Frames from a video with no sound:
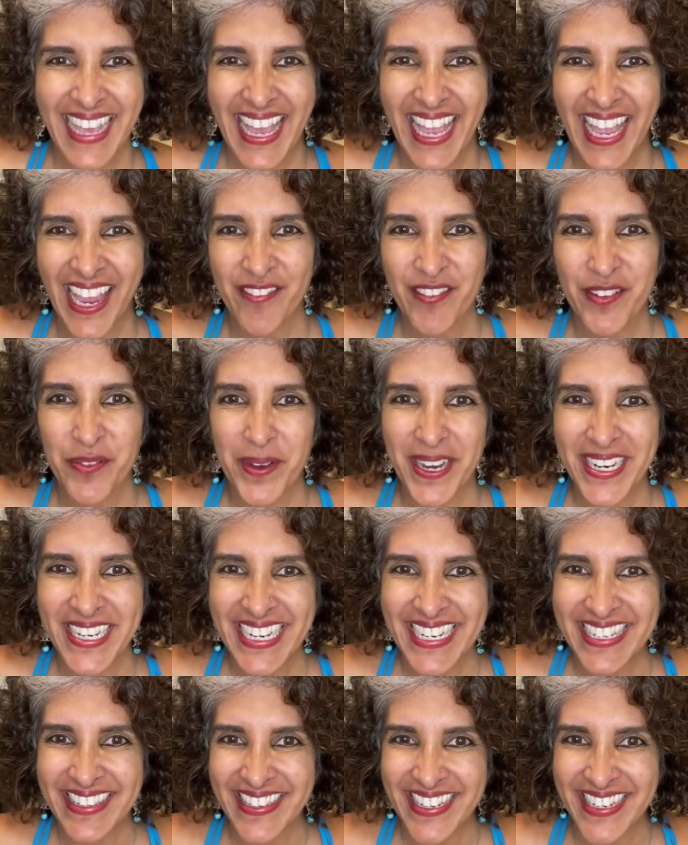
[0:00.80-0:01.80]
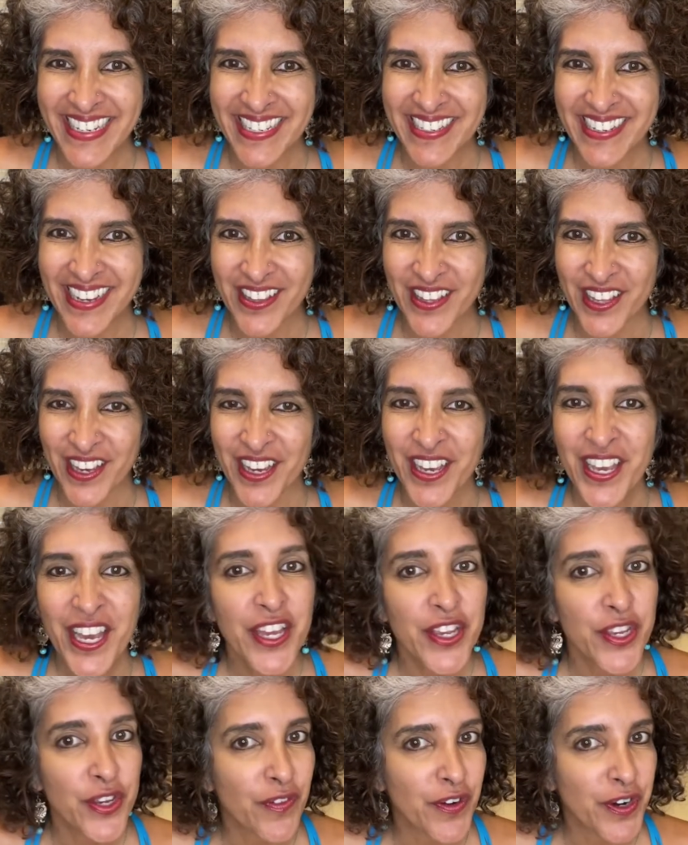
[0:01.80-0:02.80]
Hey everyone, it's Zeena Dhalla,
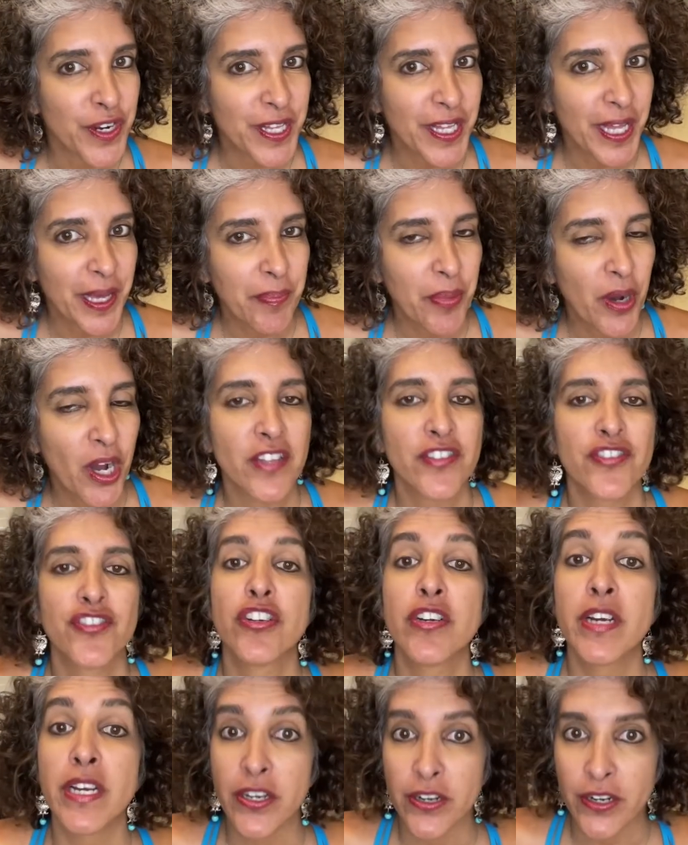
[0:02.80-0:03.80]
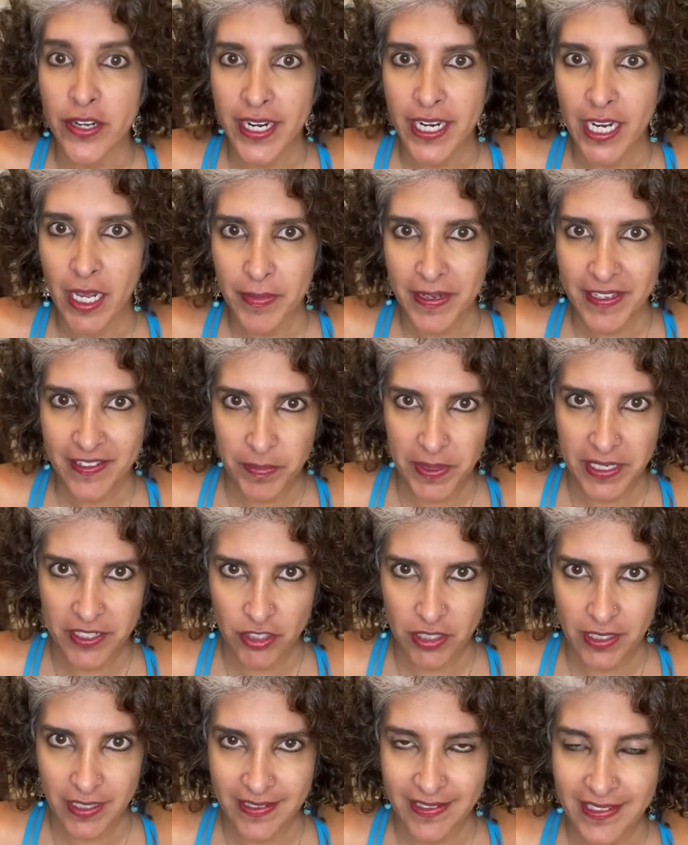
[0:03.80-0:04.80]
your VerticAlign posture and ergonomic
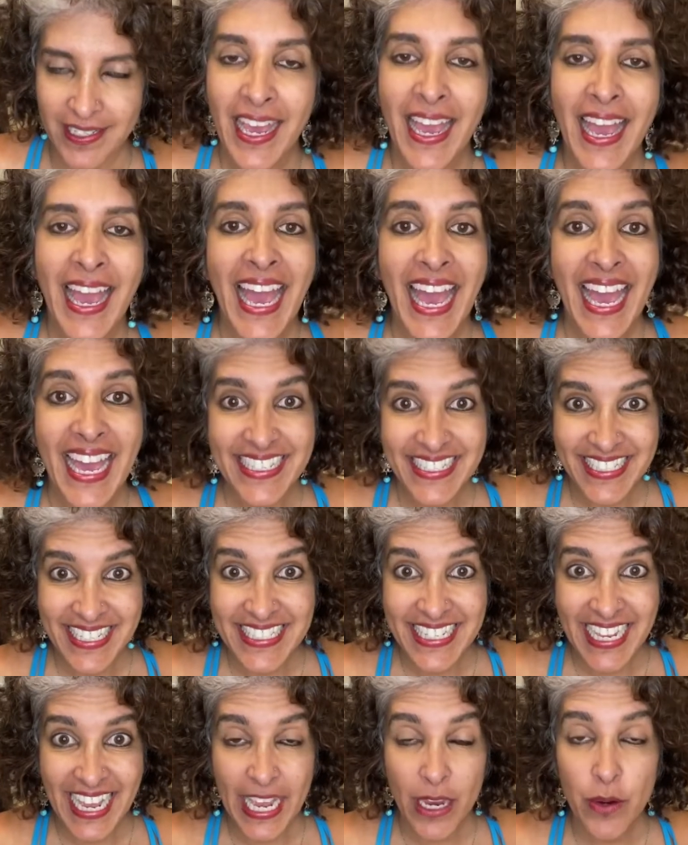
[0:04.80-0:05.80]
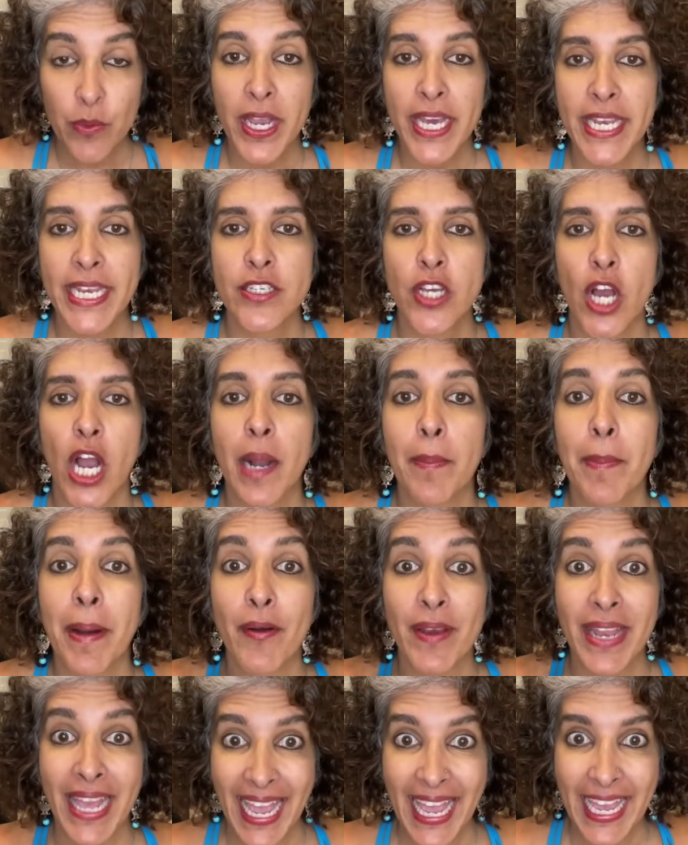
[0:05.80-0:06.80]
specialist. And today we're going to talk
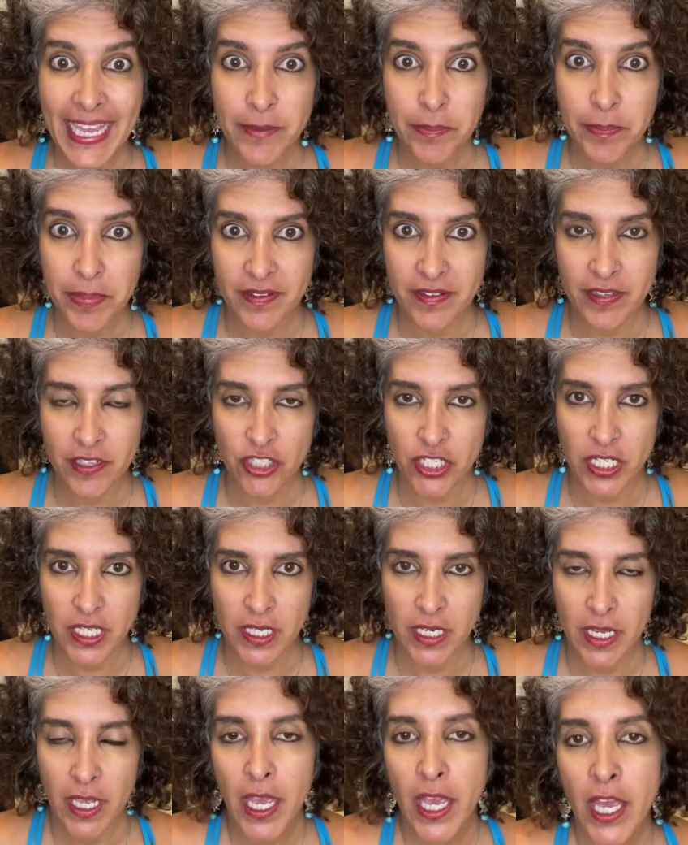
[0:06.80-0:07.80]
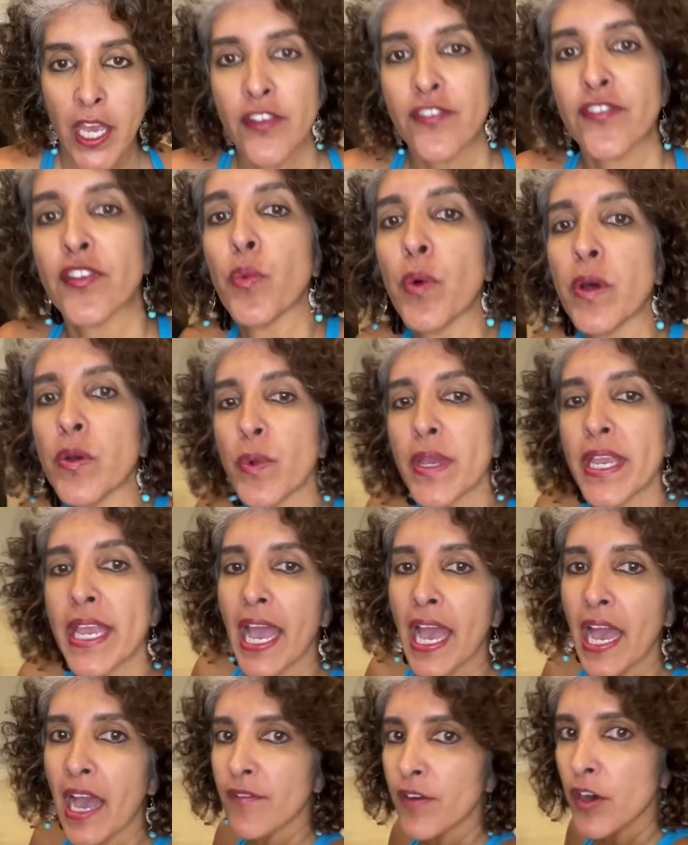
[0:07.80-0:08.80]
about head position. So when we
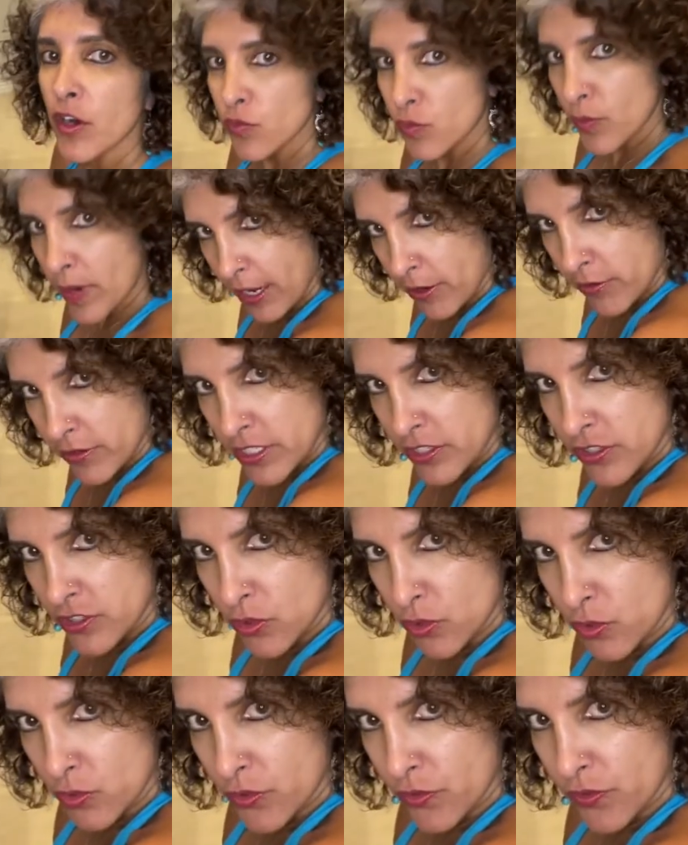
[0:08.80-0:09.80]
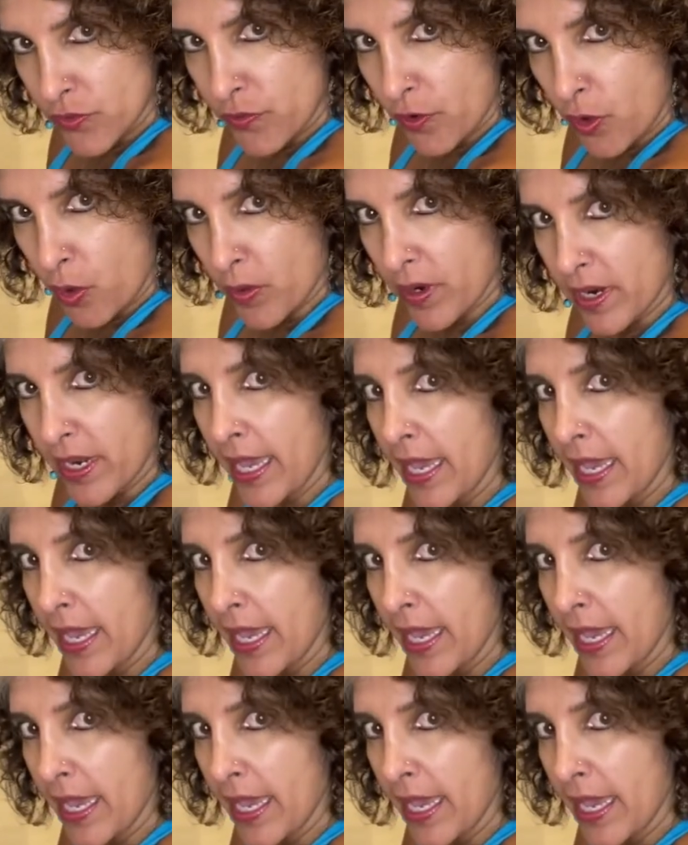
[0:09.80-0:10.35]
have rounded shoulders, forward